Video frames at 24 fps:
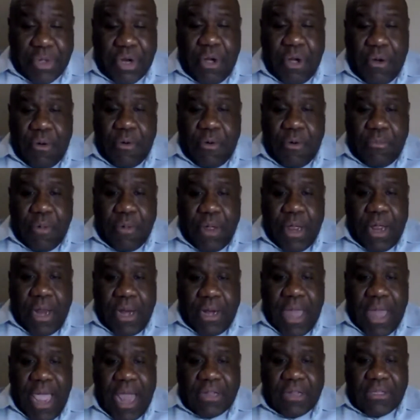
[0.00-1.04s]

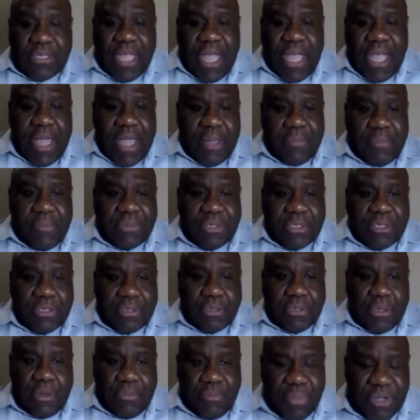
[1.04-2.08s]
a lot of times
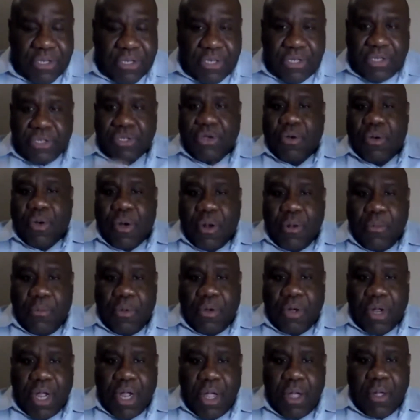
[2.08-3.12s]
a business owner
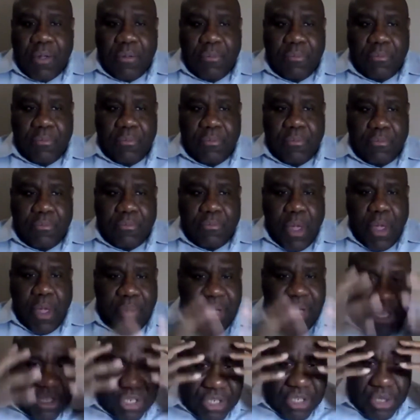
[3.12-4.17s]
will come
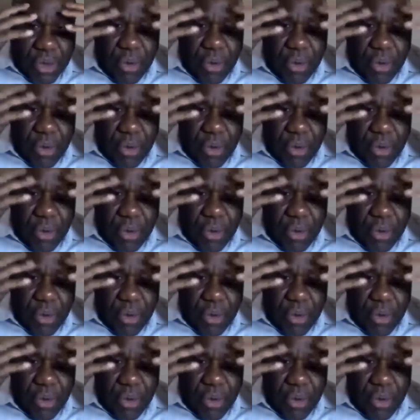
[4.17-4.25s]
be